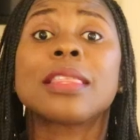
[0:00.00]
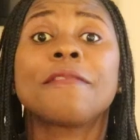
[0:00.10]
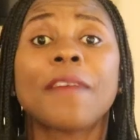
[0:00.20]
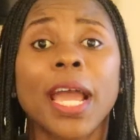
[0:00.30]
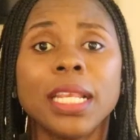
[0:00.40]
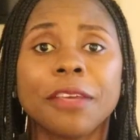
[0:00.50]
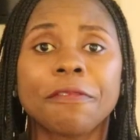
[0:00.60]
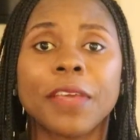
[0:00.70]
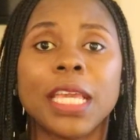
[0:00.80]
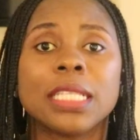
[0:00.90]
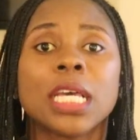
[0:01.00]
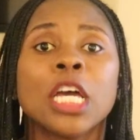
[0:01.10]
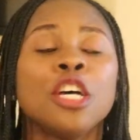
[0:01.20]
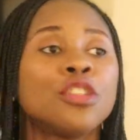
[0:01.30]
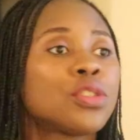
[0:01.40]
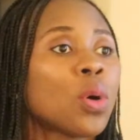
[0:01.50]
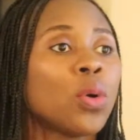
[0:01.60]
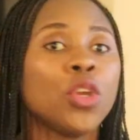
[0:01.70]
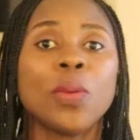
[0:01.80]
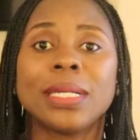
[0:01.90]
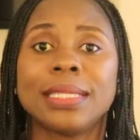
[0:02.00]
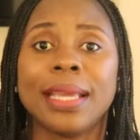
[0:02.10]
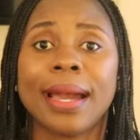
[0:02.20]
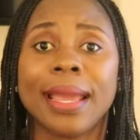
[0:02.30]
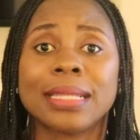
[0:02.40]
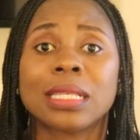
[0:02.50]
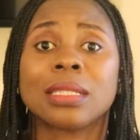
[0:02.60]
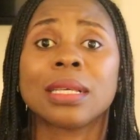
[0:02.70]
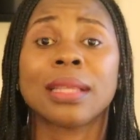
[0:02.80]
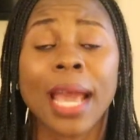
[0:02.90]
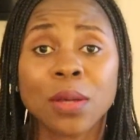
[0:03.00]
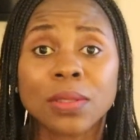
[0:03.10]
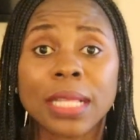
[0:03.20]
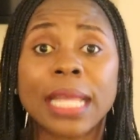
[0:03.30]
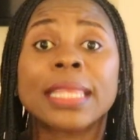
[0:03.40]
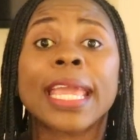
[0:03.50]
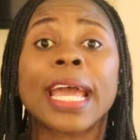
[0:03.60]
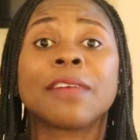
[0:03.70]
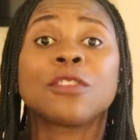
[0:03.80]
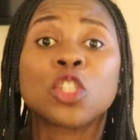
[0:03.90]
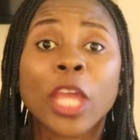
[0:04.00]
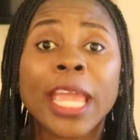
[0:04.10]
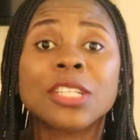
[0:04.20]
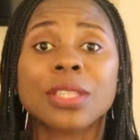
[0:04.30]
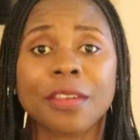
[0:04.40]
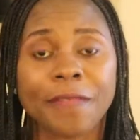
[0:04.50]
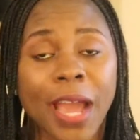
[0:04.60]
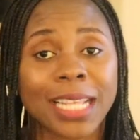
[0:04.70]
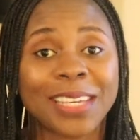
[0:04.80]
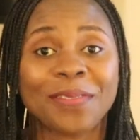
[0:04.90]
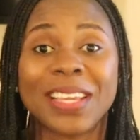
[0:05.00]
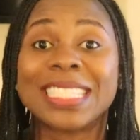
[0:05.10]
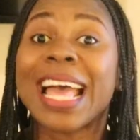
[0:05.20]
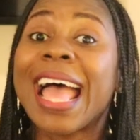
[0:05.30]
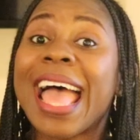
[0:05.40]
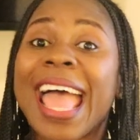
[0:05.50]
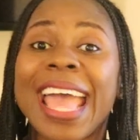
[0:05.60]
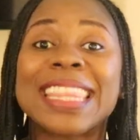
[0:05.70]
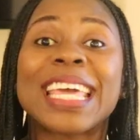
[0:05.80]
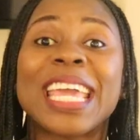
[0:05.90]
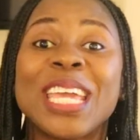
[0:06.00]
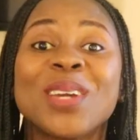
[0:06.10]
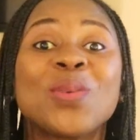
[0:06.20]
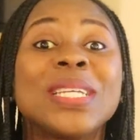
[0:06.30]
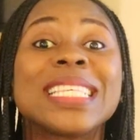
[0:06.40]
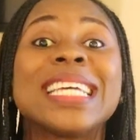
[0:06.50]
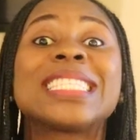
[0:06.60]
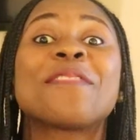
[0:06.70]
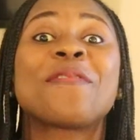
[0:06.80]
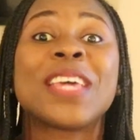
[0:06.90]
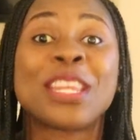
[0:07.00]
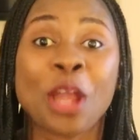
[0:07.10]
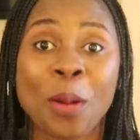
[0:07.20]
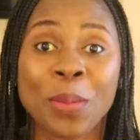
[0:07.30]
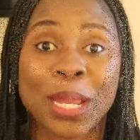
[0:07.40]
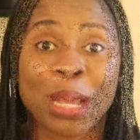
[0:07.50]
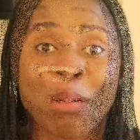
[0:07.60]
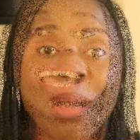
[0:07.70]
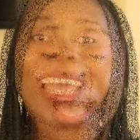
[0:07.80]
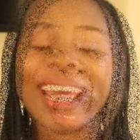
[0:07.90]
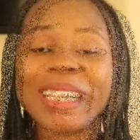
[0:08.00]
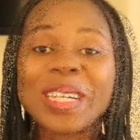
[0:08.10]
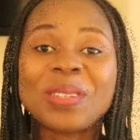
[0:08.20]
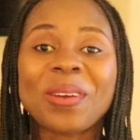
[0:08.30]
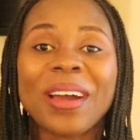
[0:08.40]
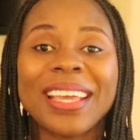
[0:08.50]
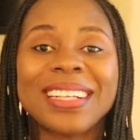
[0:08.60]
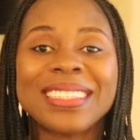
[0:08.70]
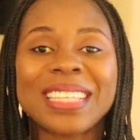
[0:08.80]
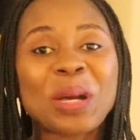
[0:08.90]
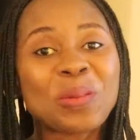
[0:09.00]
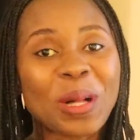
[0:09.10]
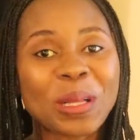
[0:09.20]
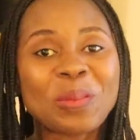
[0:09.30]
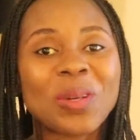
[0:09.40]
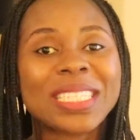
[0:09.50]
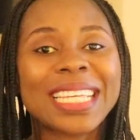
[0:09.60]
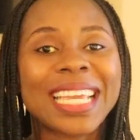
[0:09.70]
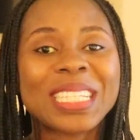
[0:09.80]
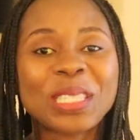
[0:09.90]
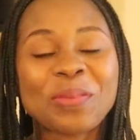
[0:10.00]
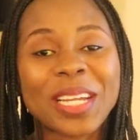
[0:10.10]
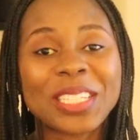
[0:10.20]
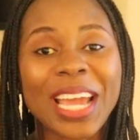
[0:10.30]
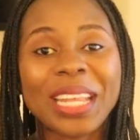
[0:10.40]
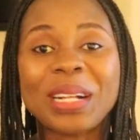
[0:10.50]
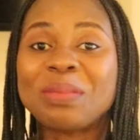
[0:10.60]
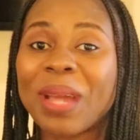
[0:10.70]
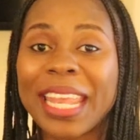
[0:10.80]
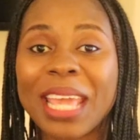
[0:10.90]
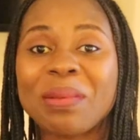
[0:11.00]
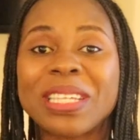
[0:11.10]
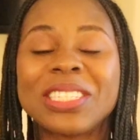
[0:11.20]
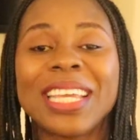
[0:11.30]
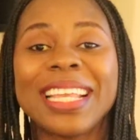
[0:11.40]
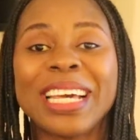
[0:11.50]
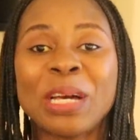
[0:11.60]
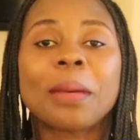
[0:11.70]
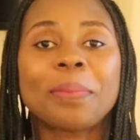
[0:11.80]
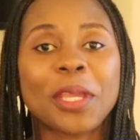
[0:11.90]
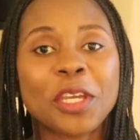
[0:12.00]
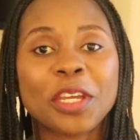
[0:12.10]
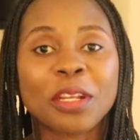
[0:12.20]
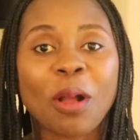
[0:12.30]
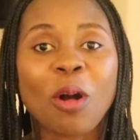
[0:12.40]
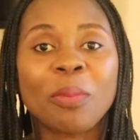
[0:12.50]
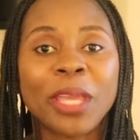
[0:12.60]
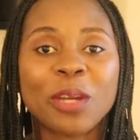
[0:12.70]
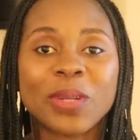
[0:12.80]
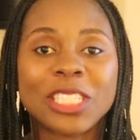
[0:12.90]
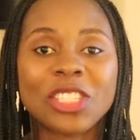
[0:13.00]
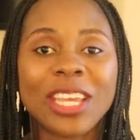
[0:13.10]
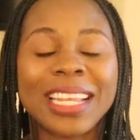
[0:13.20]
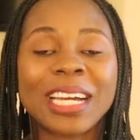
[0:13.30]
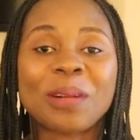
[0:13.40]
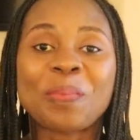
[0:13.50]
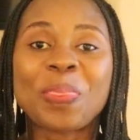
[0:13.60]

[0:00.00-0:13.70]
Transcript: the filing fees. So USCIS has announced that they have changed the filing fees and the increase is phenomenal. Hello Royals, welcome once again to my channel. My name is Sheila, but you can call me Queen Sheila.